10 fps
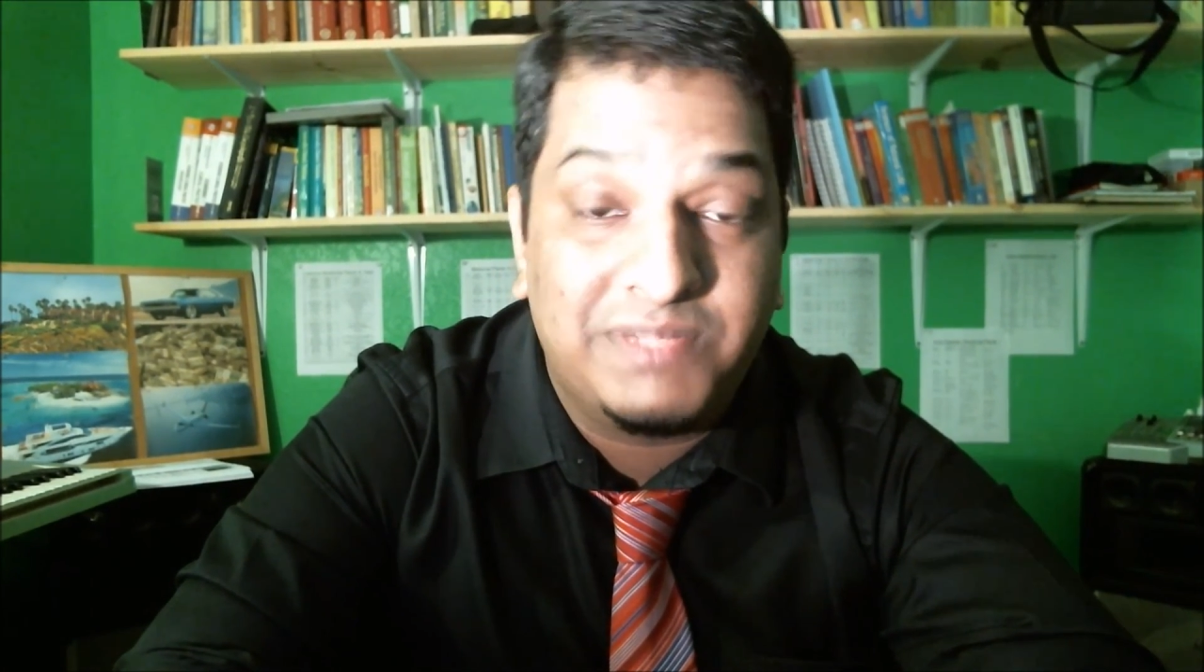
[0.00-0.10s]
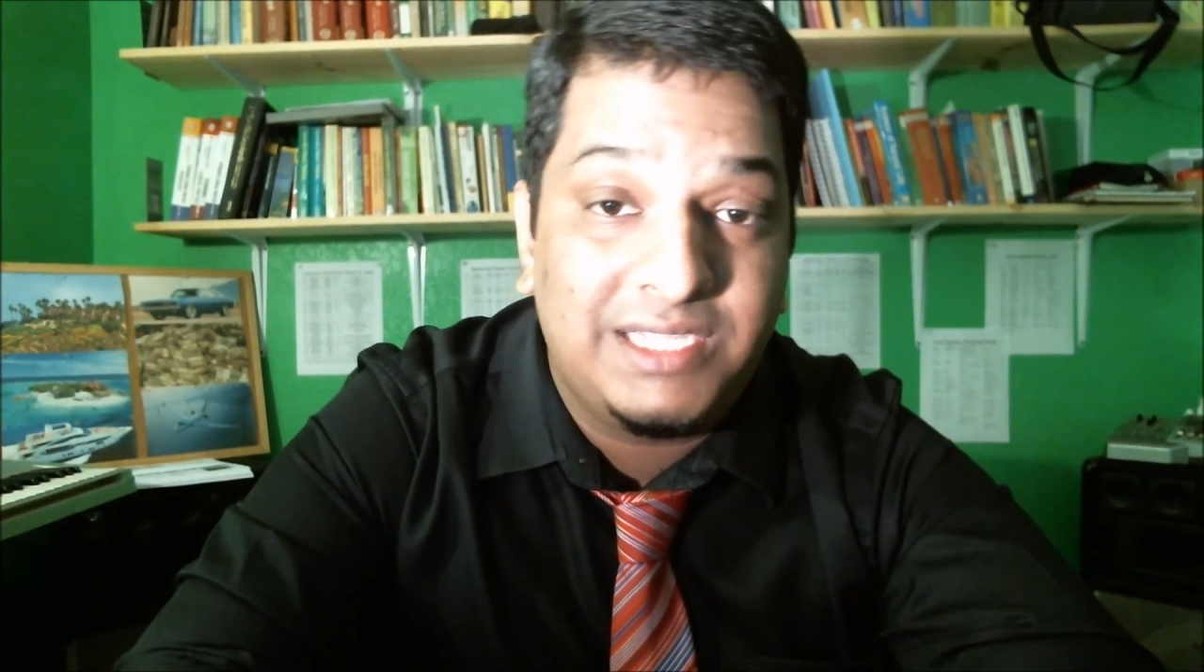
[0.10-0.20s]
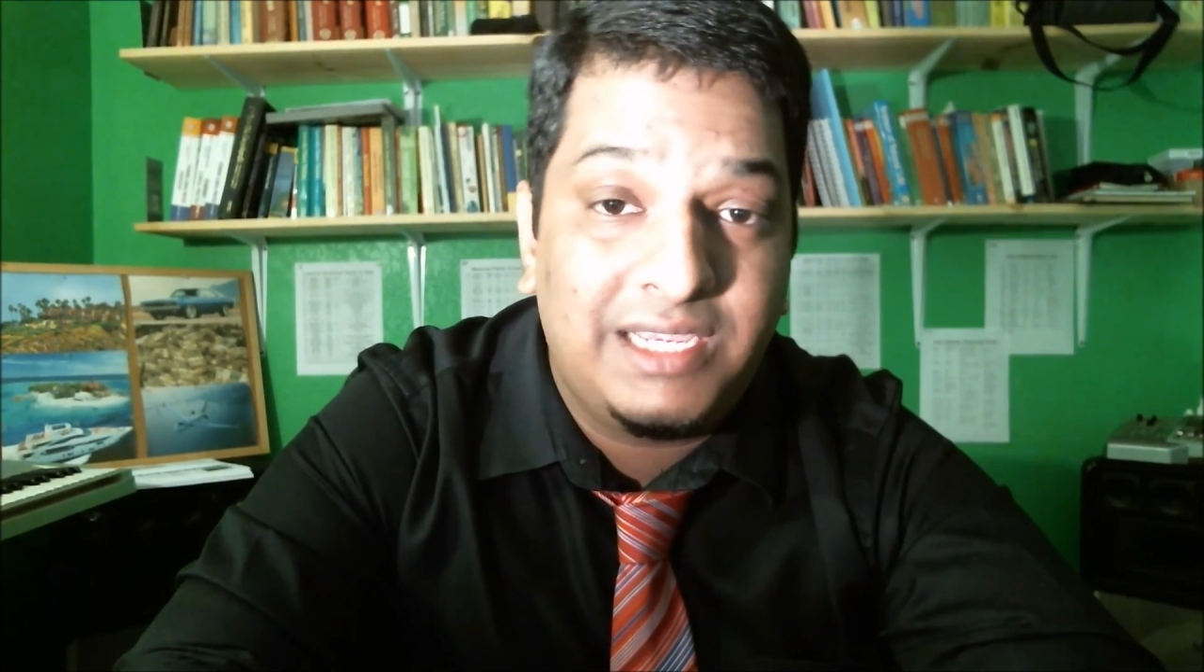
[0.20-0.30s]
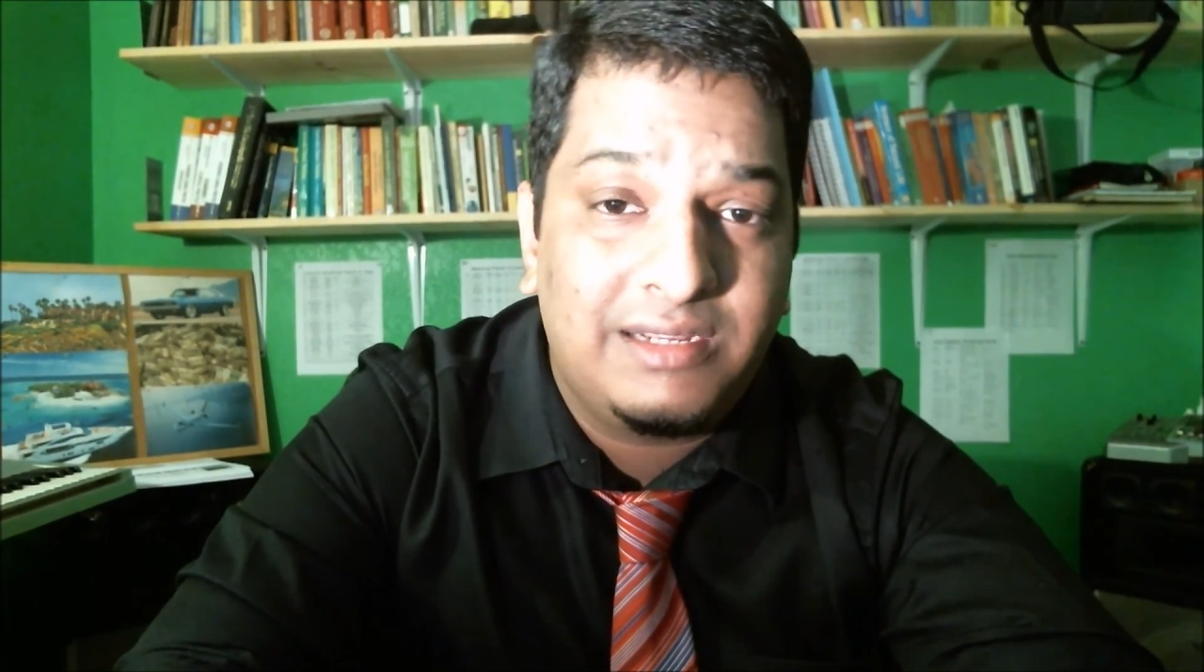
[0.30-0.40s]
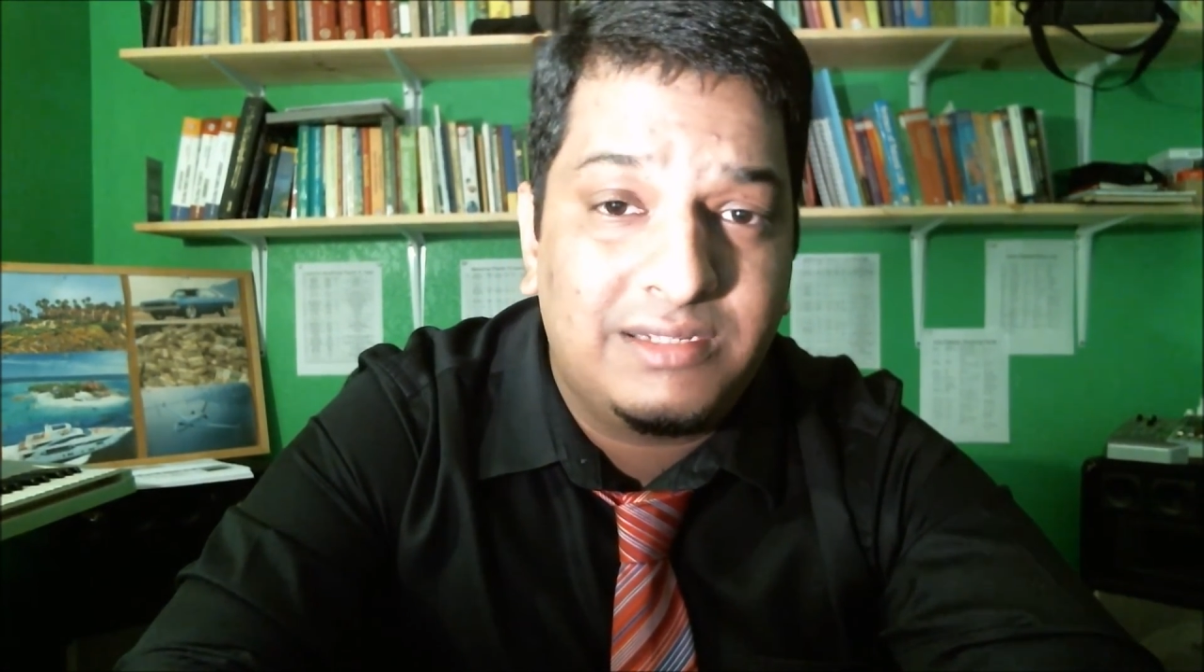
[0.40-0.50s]

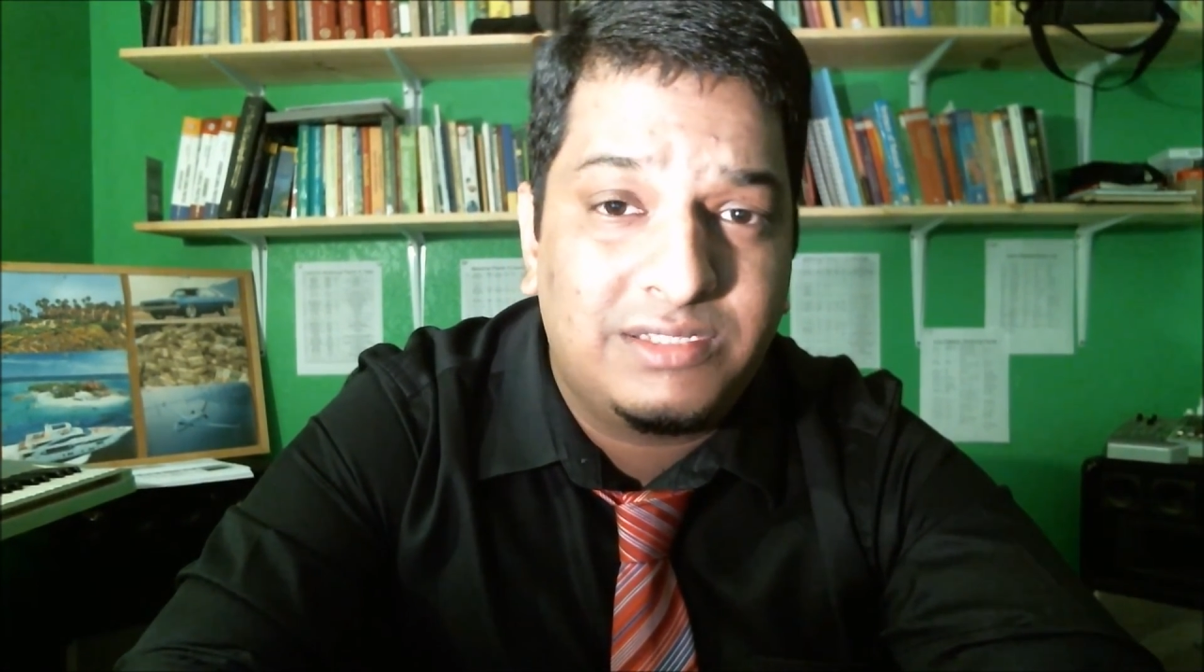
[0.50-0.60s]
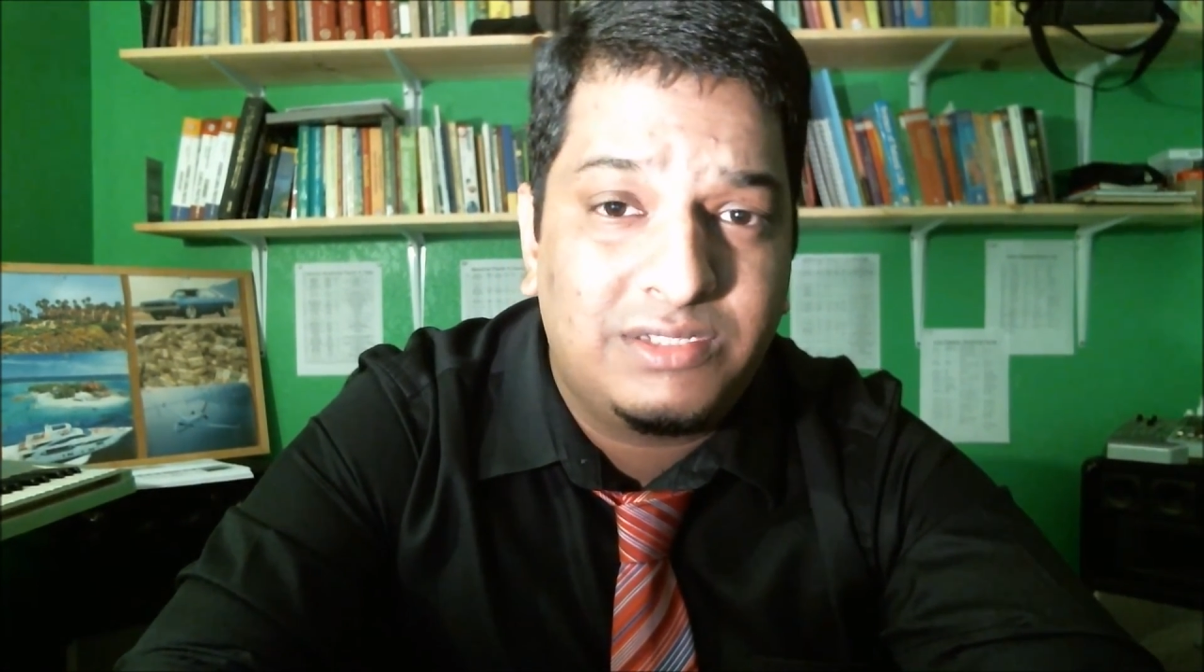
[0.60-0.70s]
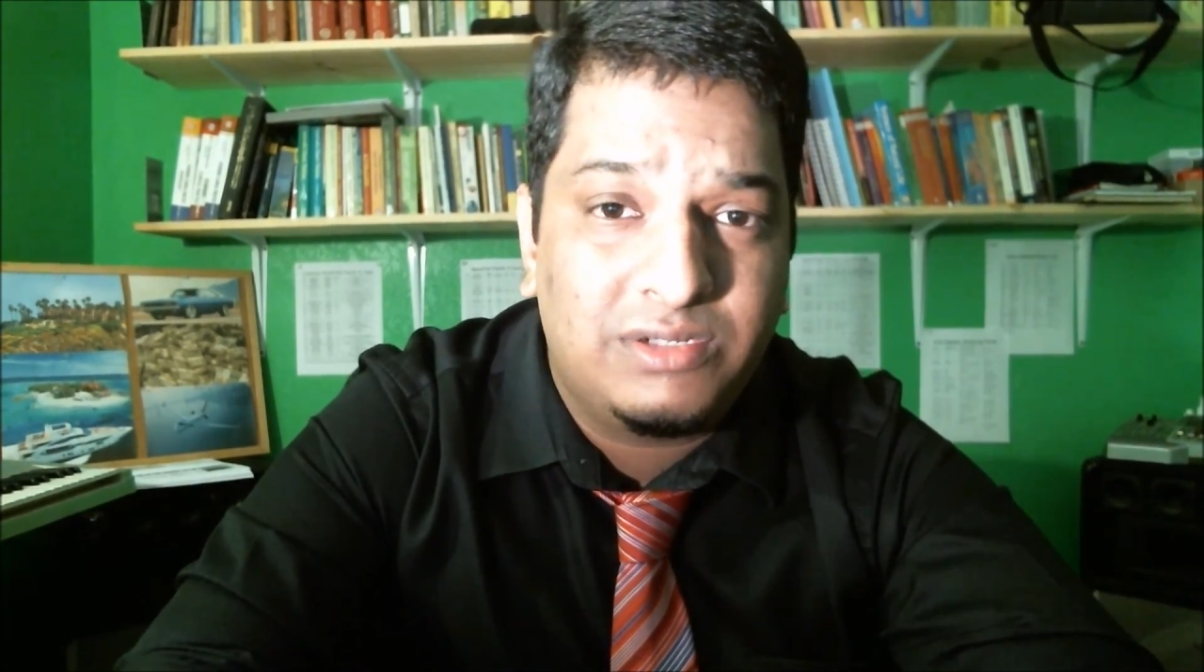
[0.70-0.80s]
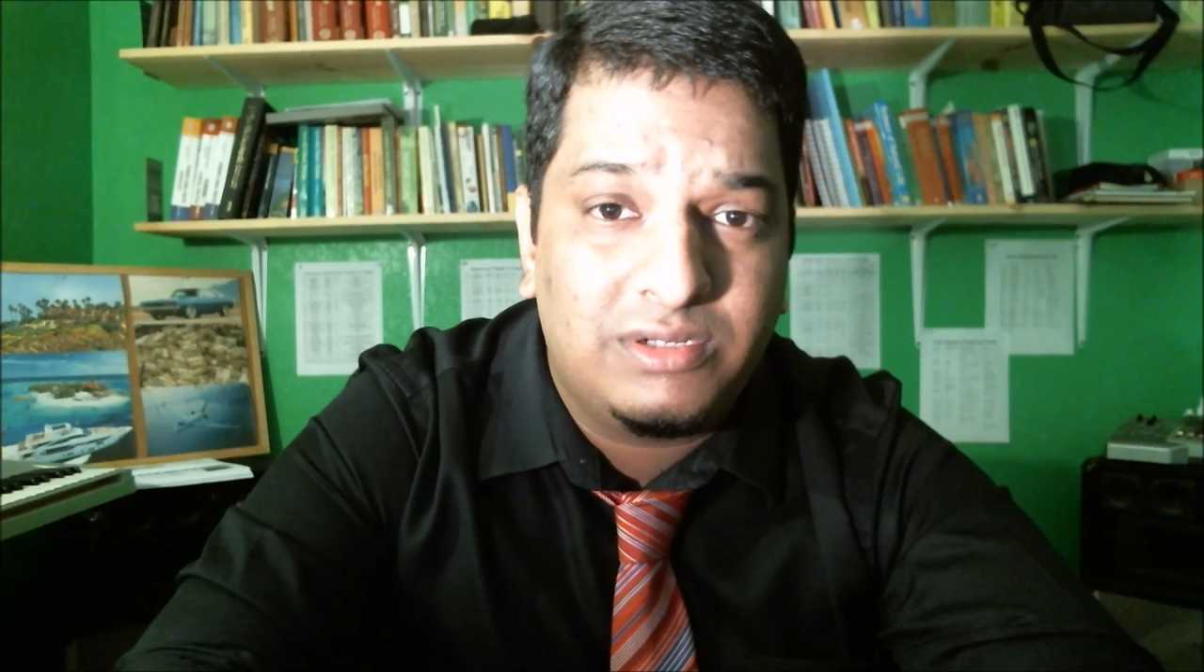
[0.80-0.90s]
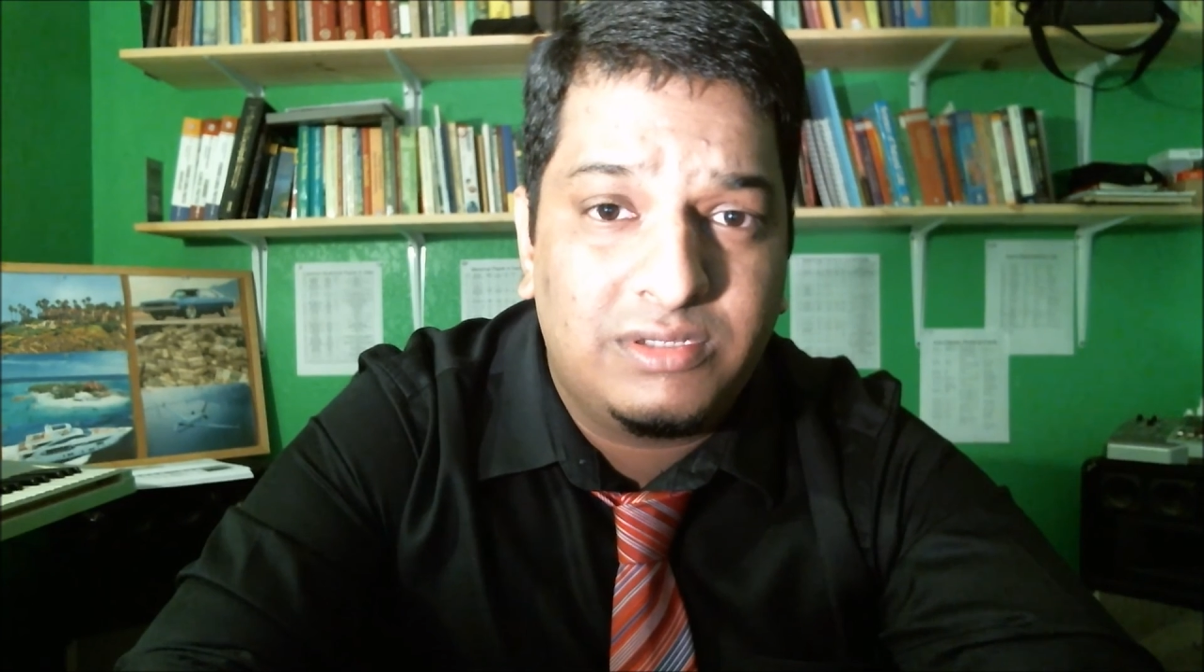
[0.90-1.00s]
materials
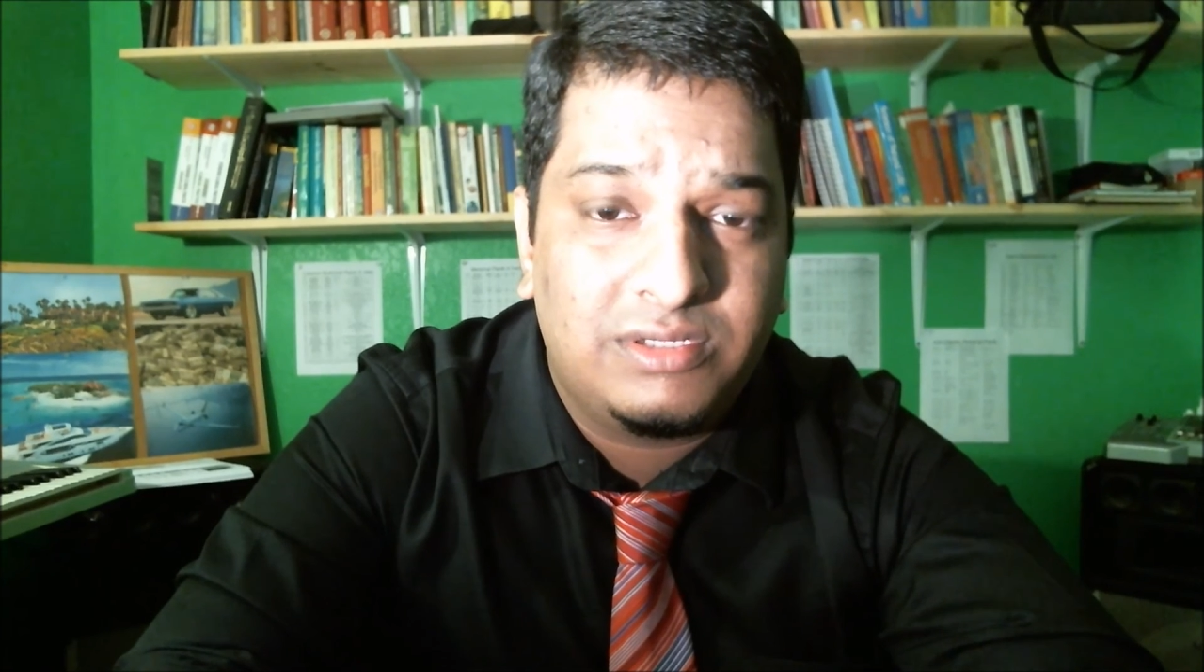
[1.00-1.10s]
to,